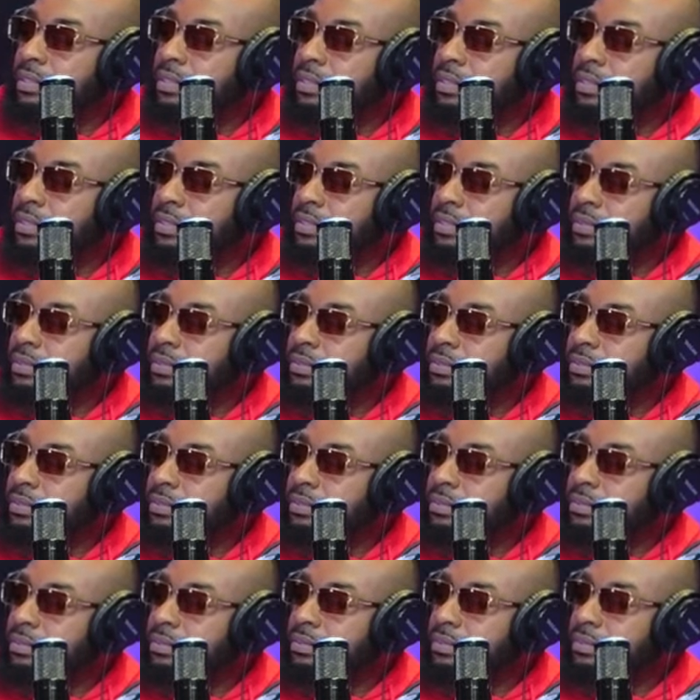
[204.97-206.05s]

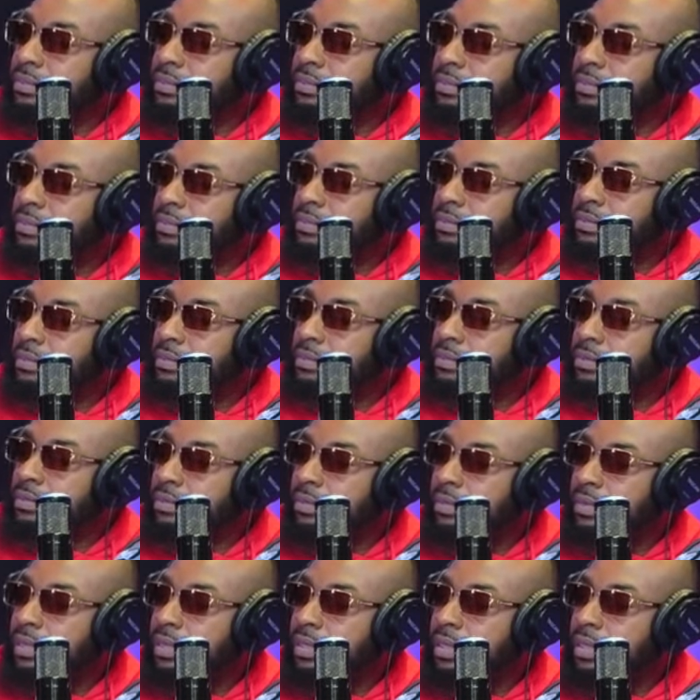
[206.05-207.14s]

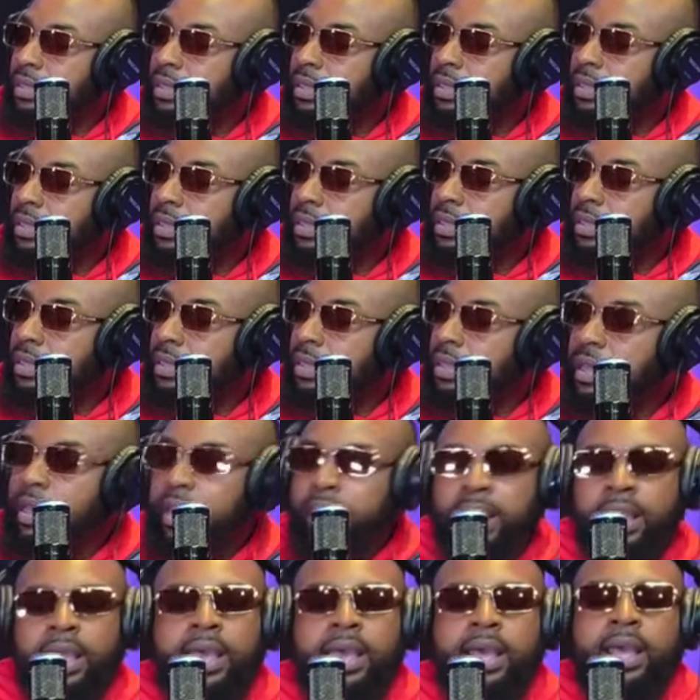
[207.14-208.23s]

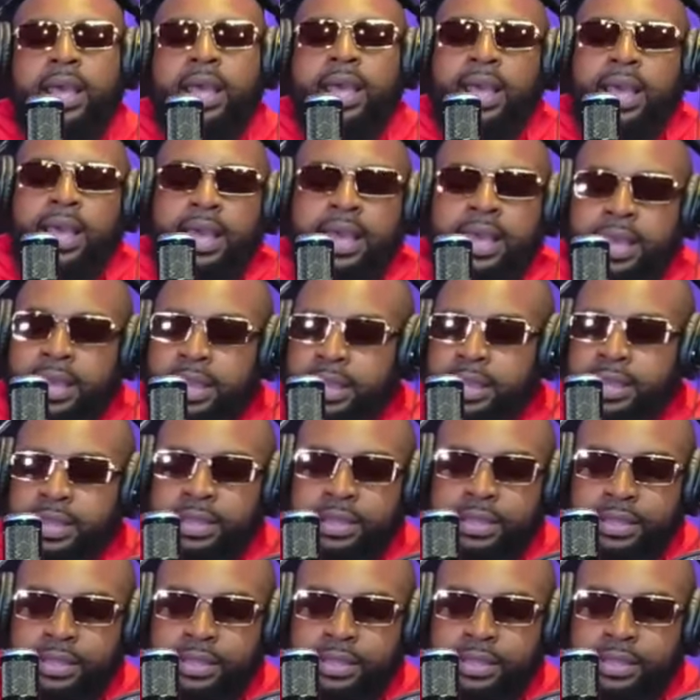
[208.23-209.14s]
The person shown says nothing.